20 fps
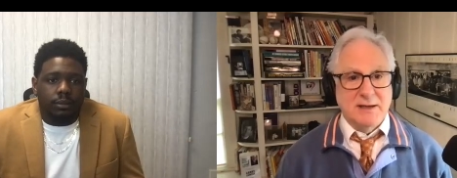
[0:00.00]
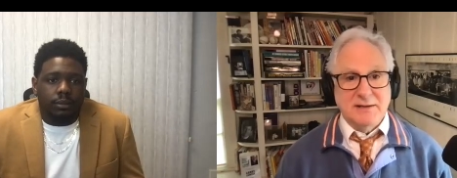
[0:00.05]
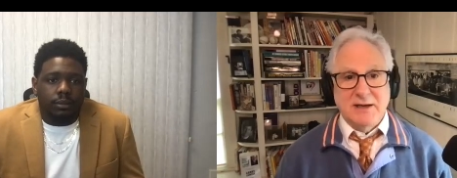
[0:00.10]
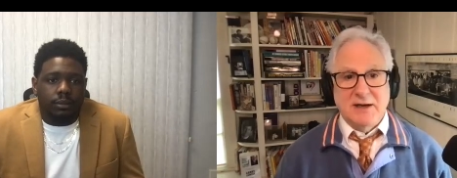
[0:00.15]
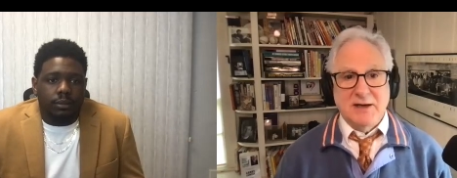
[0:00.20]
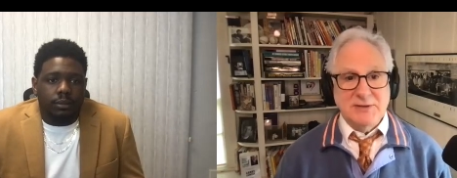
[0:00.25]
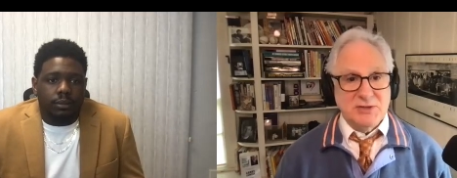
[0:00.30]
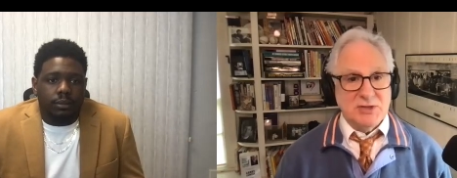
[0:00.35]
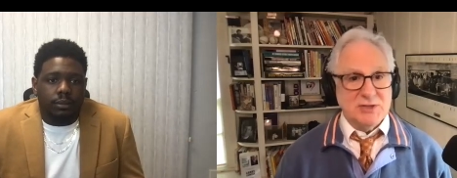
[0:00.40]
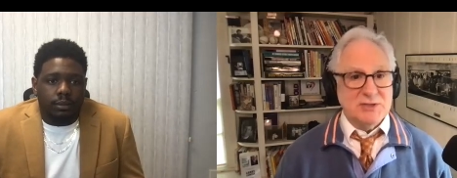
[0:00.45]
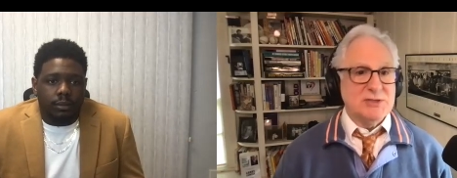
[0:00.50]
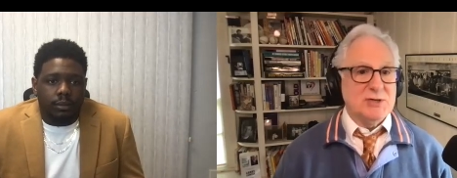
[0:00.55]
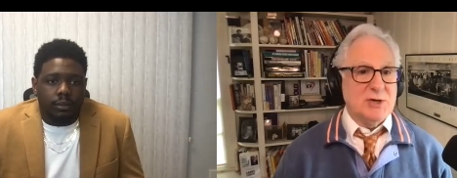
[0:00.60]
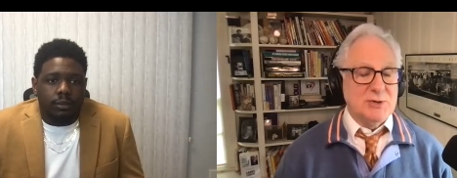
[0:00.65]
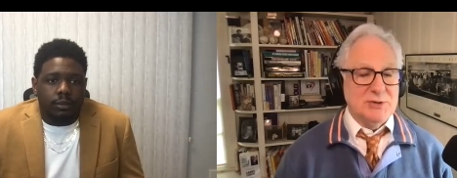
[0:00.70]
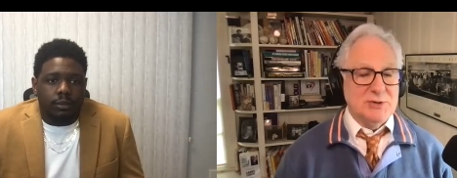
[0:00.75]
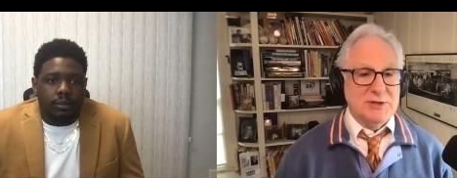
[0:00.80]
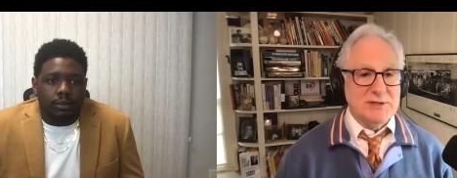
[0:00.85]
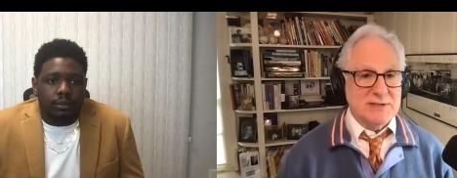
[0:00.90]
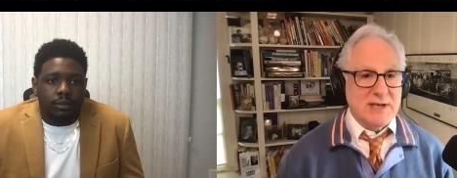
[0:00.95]
Speaker 1: and I just
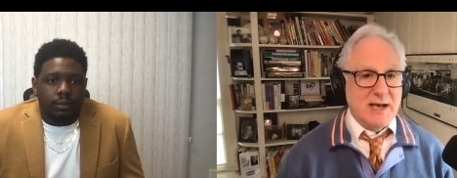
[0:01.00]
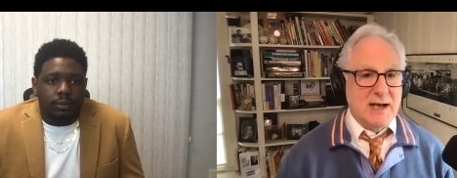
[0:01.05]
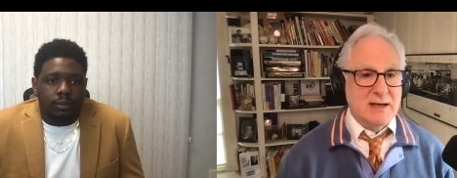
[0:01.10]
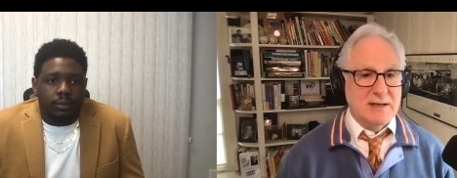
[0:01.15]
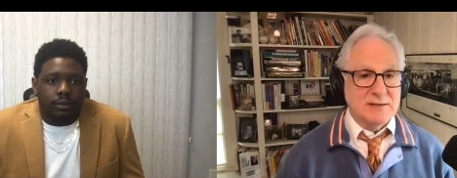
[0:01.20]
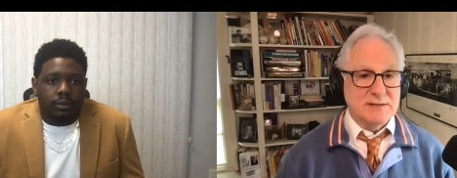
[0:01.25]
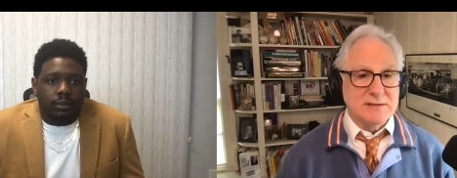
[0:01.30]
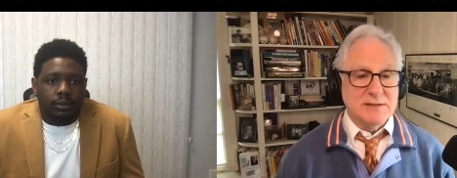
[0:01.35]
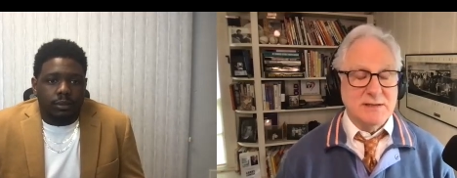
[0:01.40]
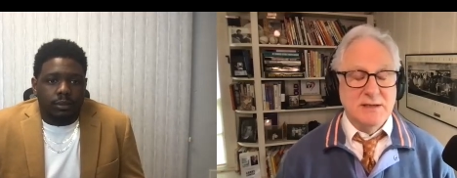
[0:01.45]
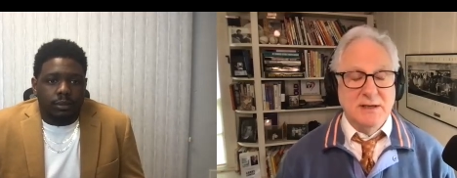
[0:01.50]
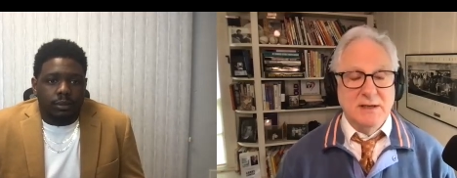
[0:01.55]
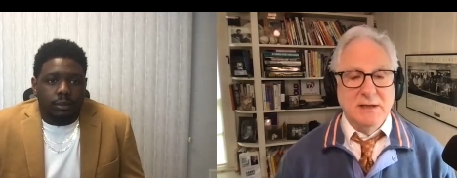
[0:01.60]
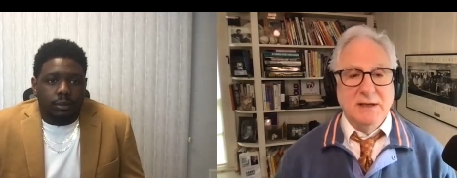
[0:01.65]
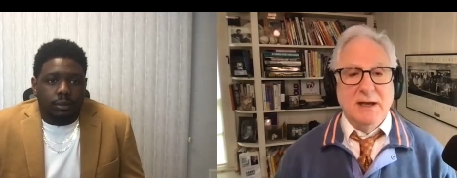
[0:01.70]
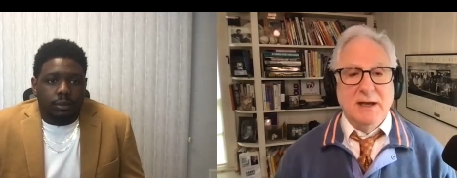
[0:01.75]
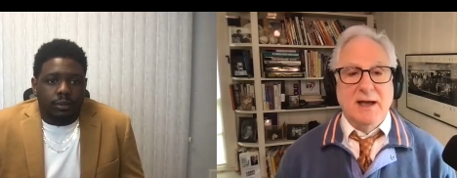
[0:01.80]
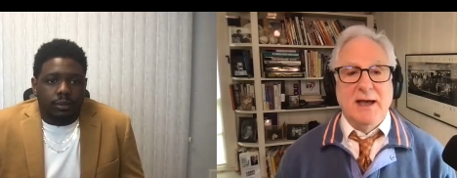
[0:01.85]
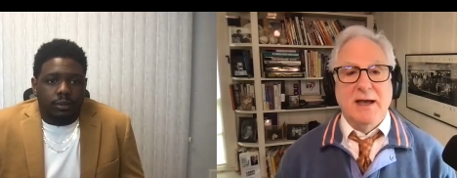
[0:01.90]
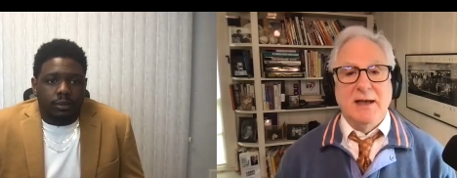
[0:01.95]
showed this house.
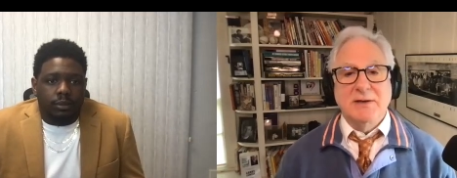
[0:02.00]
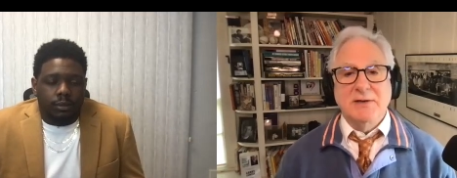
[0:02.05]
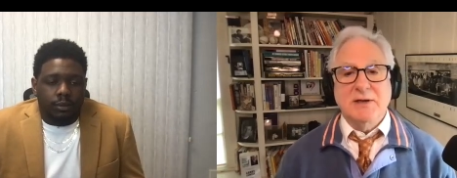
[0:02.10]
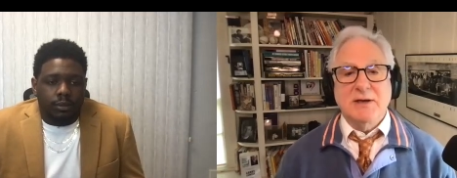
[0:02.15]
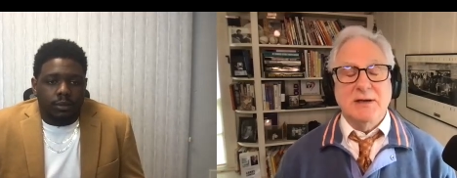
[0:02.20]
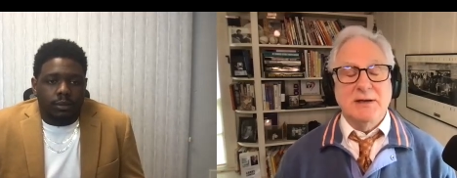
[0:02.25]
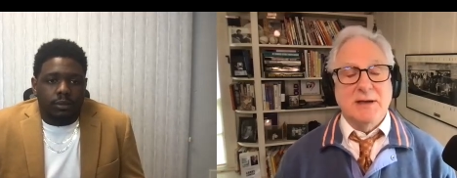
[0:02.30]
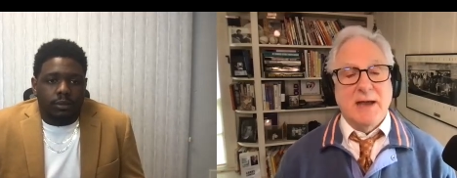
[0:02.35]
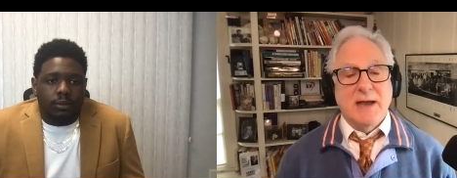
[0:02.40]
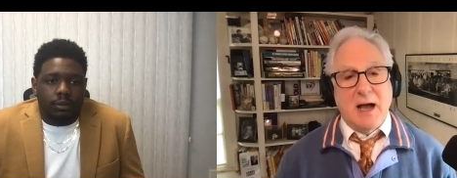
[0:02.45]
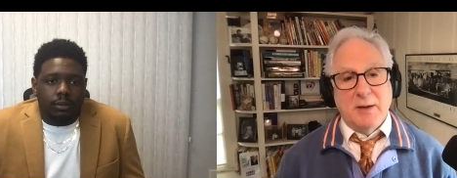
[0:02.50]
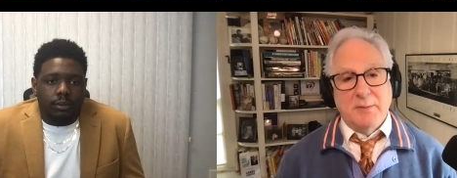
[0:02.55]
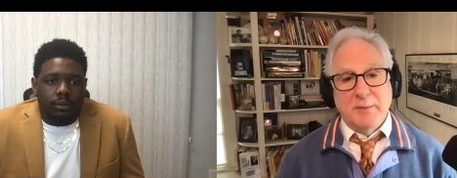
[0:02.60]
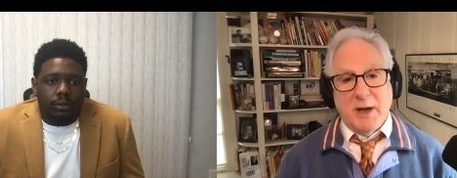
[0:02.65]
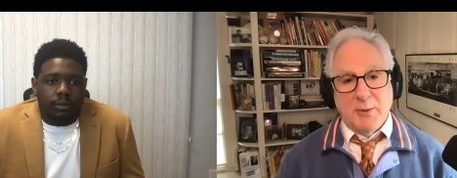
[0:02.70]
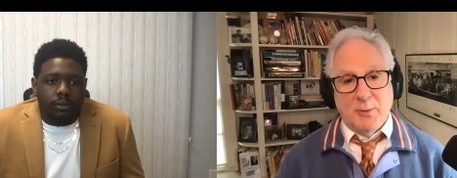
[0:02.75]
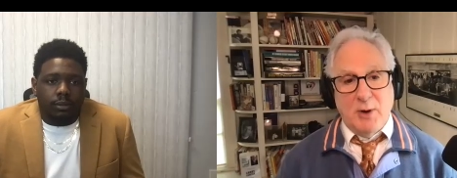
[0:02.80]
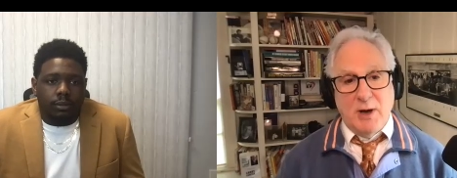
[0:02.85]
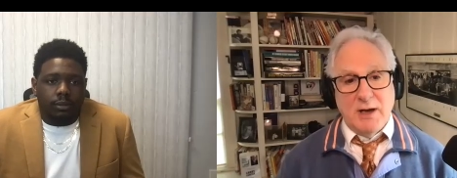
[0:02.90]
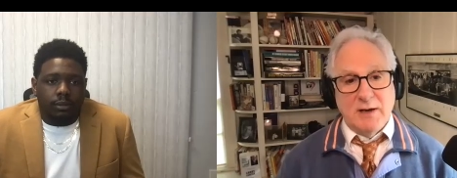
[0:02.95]
And now my